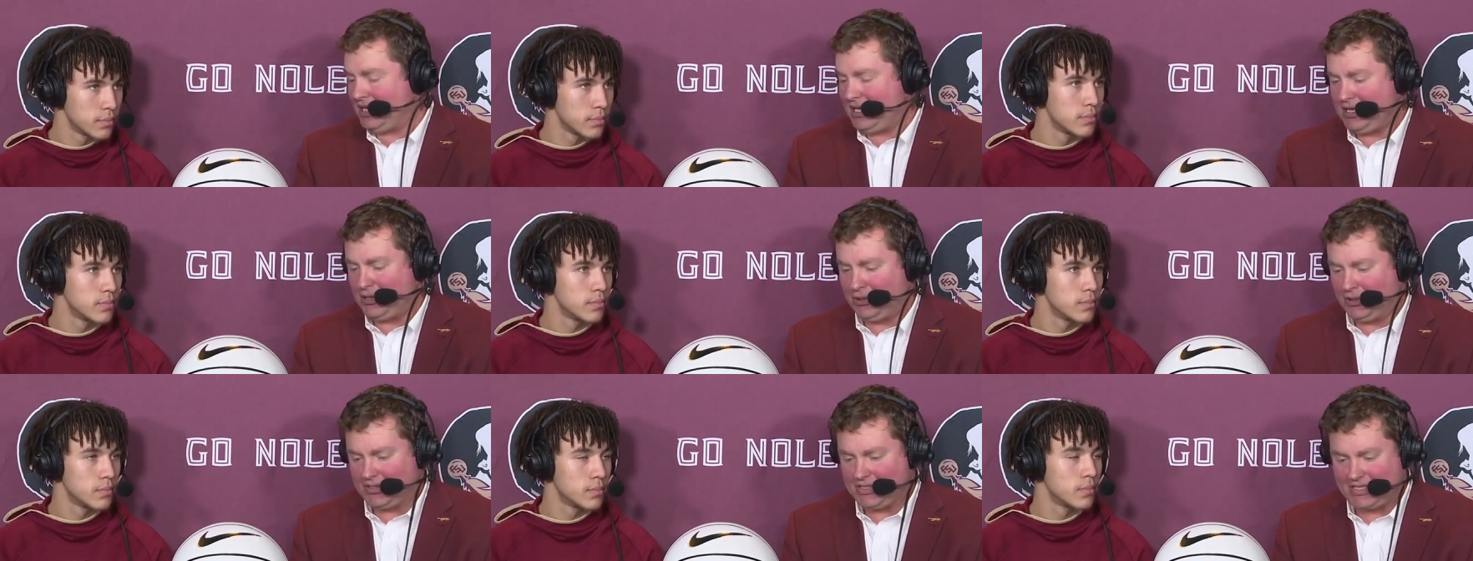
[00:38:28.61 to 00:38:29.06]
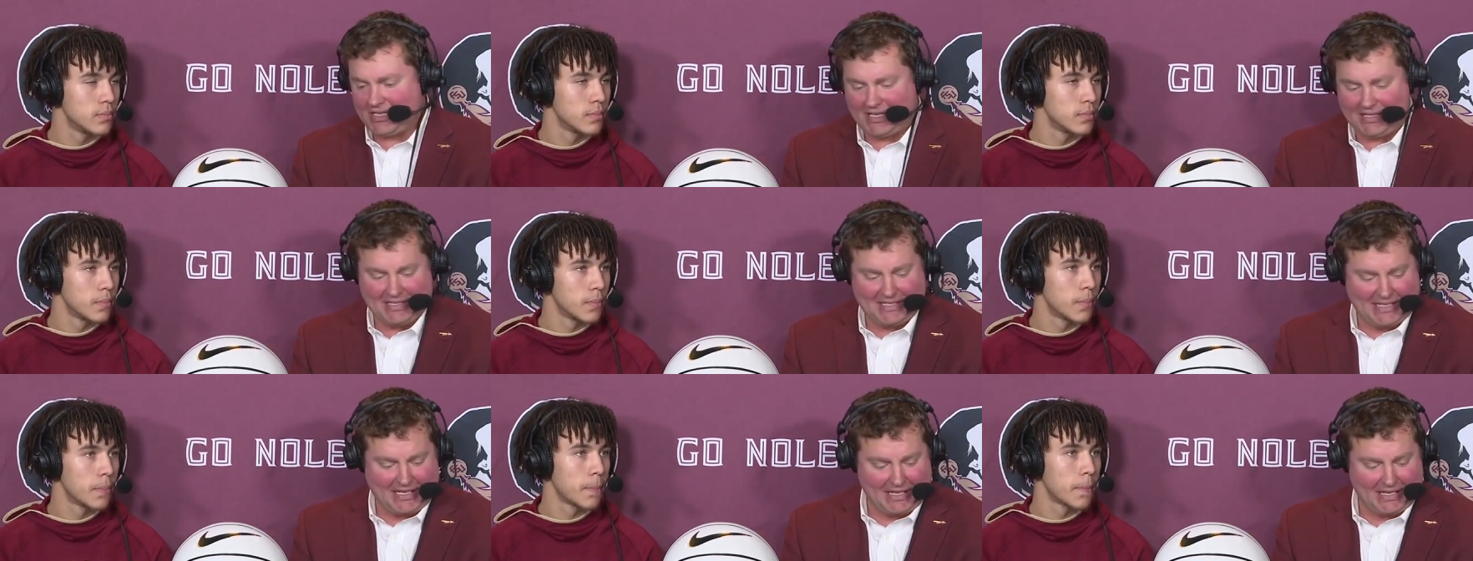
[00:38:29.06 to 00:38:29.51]
Speaker 1: Eagles,
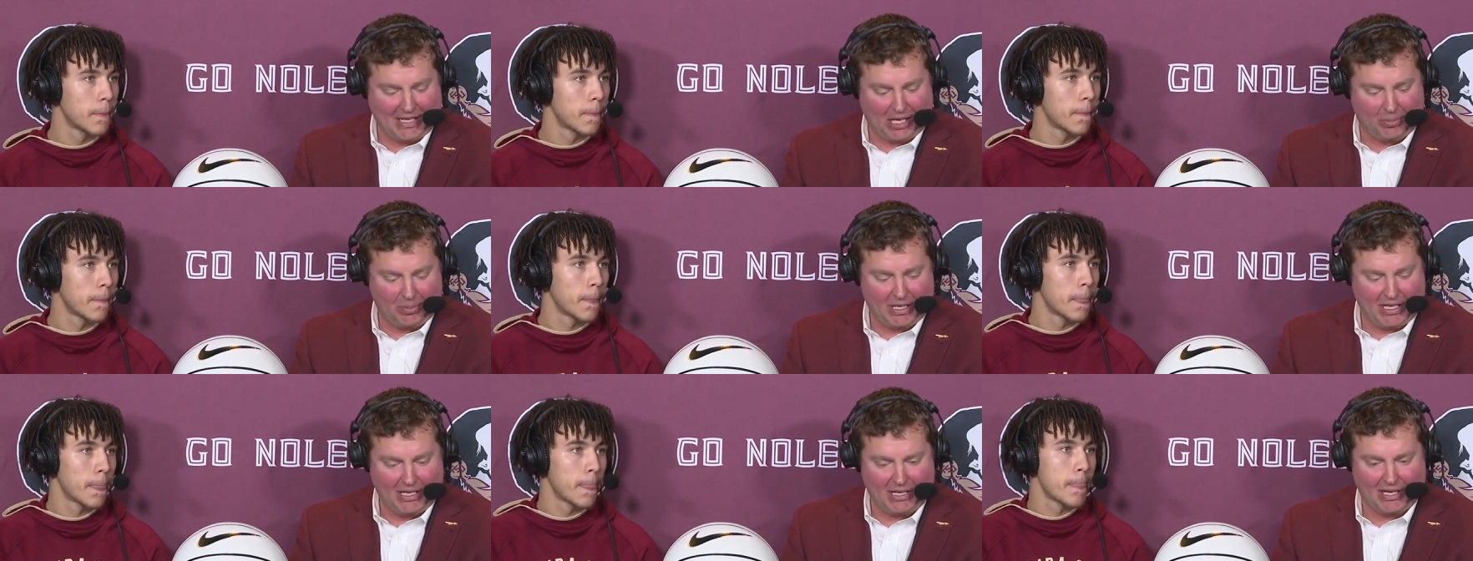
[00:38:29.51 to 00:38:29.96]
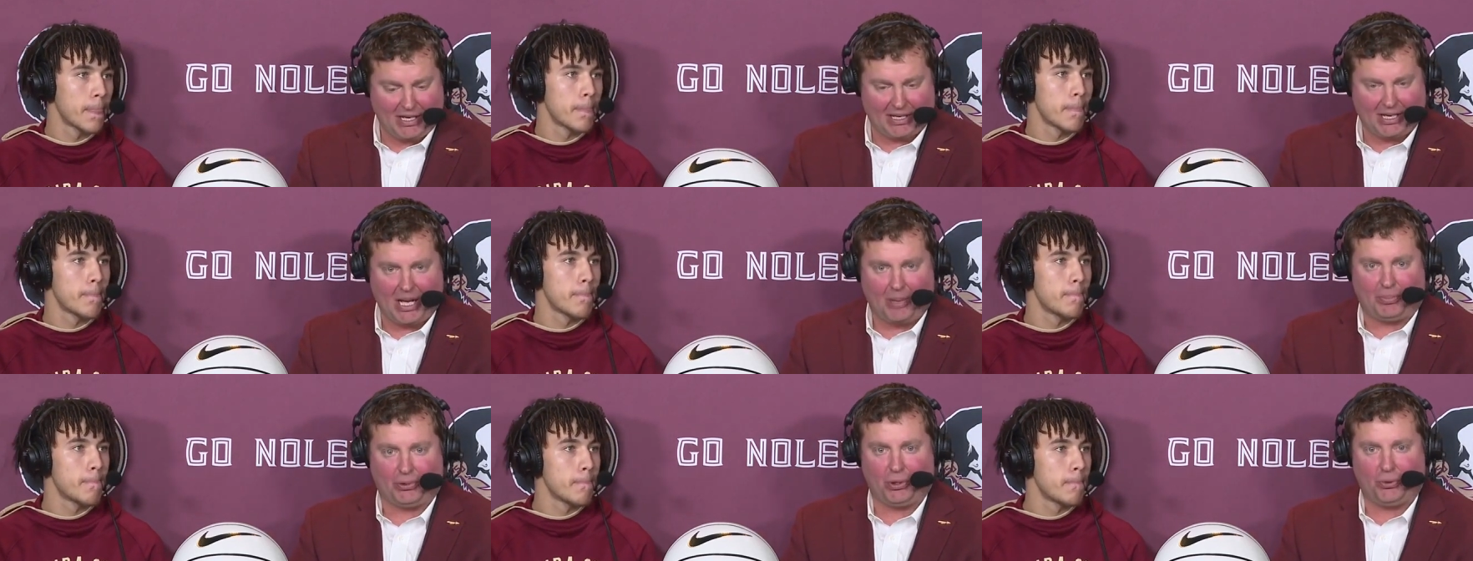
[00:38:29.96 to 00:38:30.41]
and uh, that'll be a
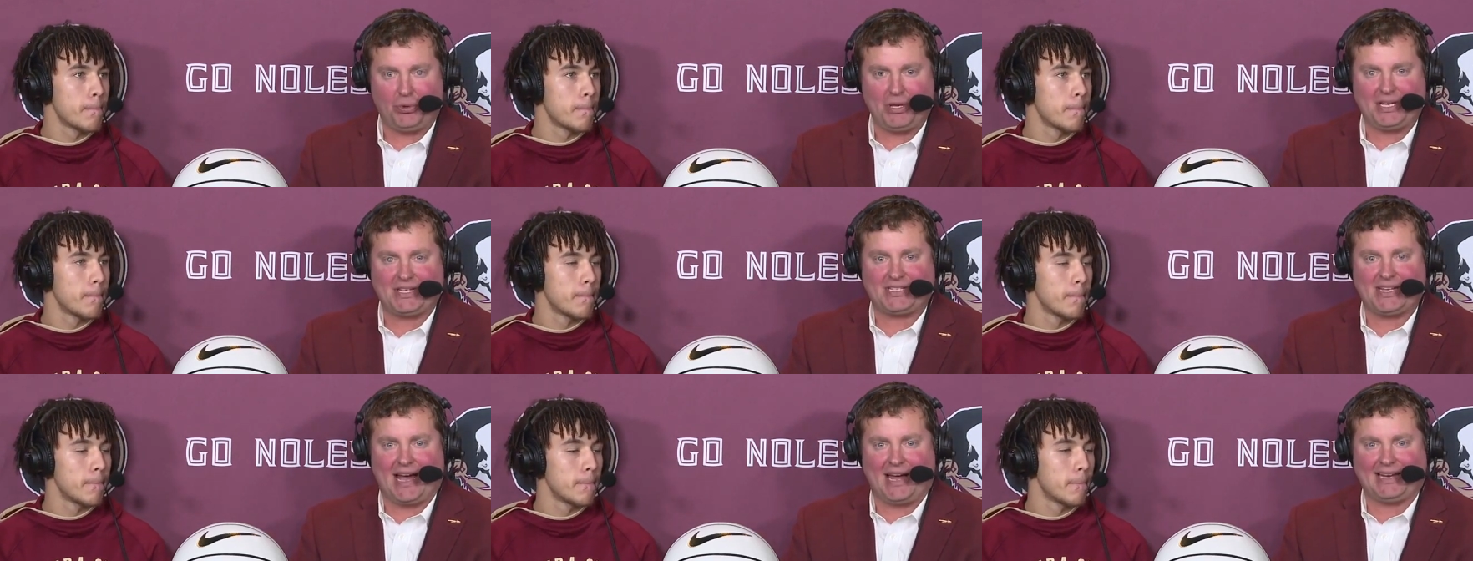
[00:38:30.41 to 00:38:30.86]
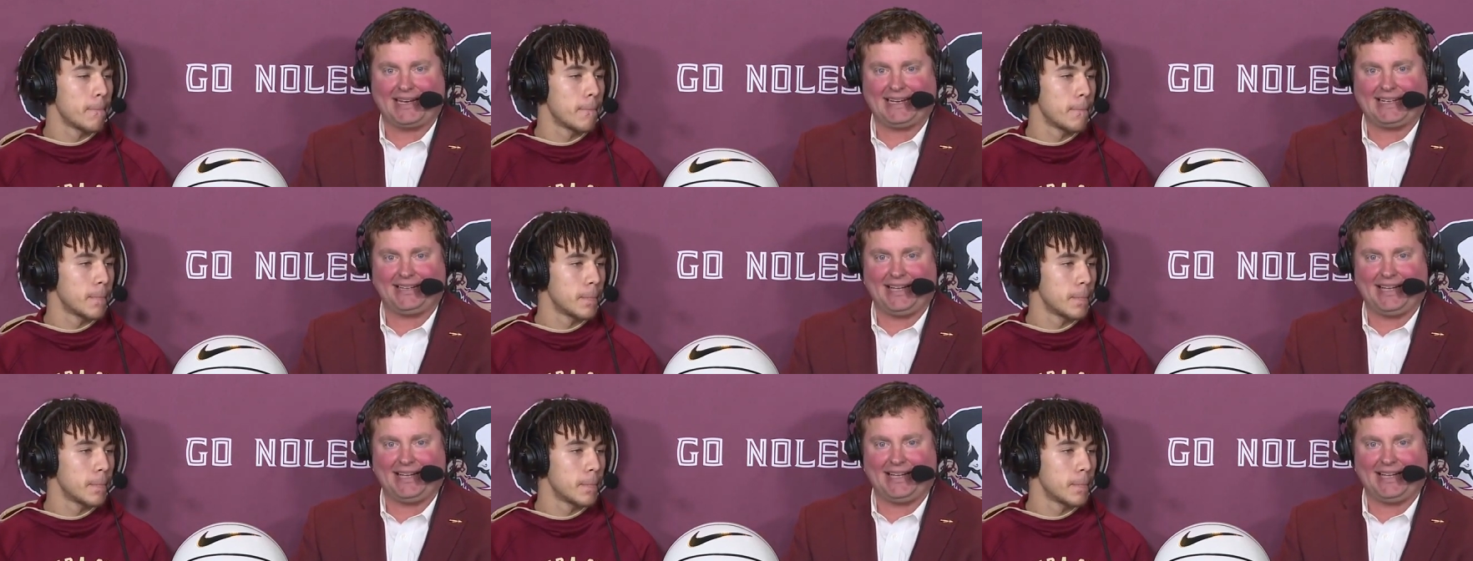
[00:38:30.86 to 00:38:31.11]
couple of weeks down in